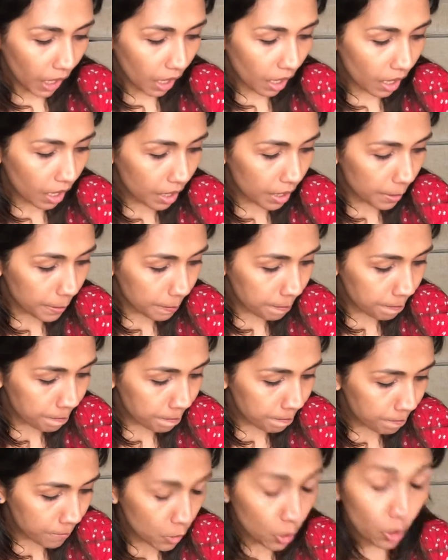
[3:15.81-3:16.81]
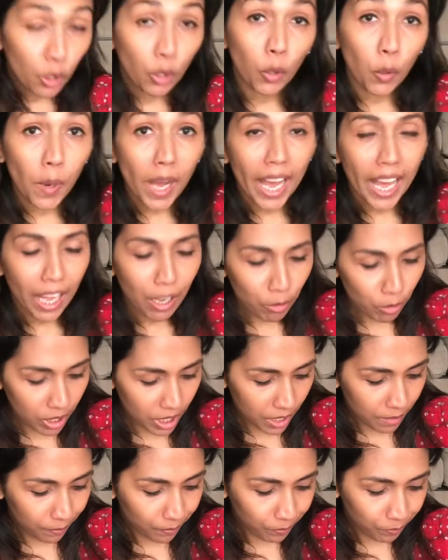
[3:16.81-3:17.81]
To go
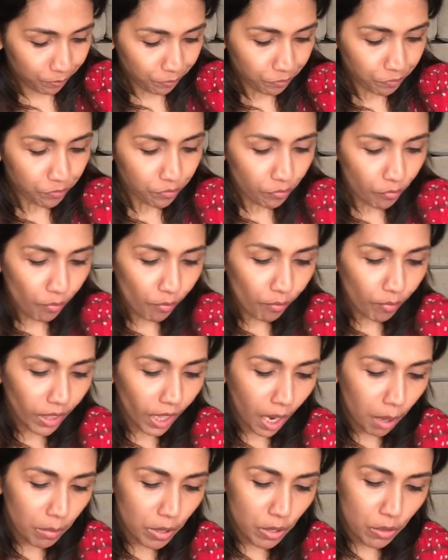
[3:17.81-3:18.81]
out, I'm